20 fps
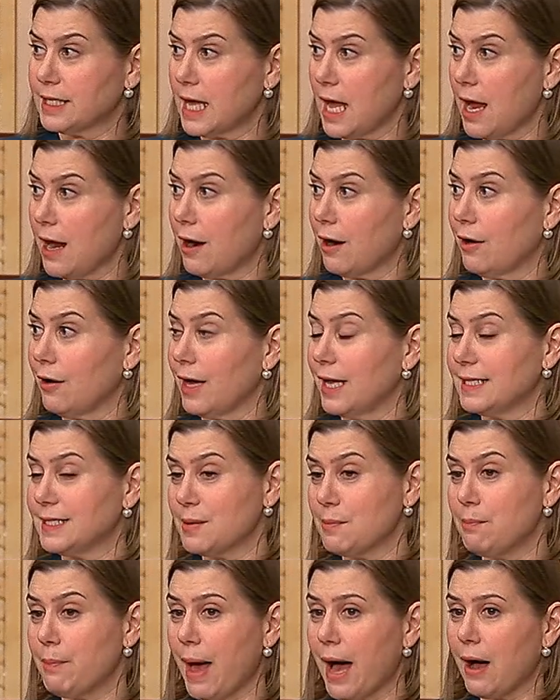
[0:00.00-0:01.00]
care, it's
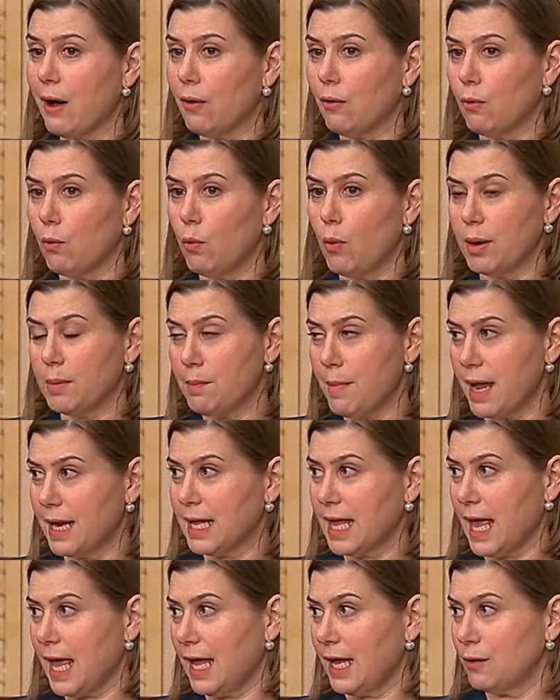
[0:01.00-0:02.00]
about what
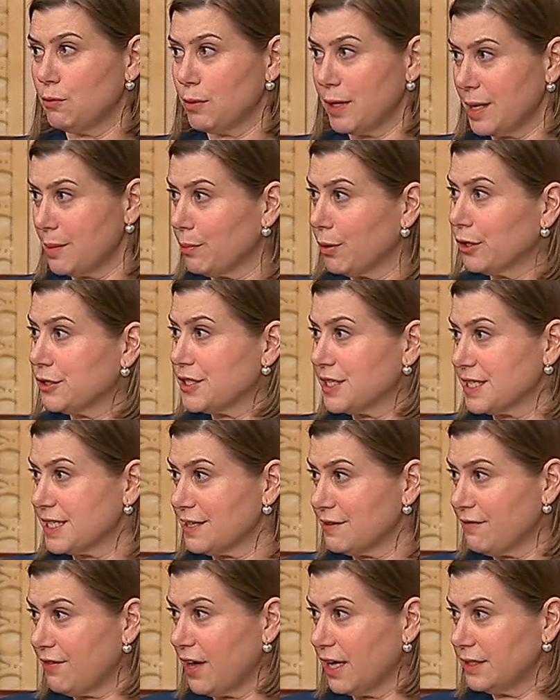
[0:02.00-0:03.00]
Medicaid reimburses
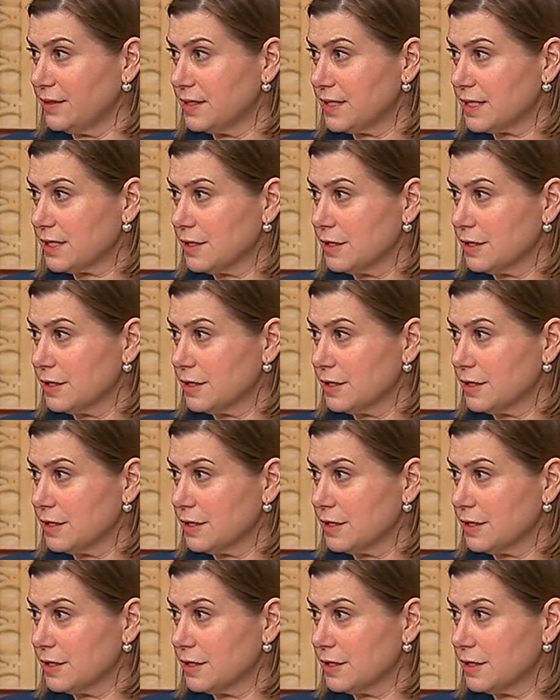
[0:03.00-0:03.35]
and funds.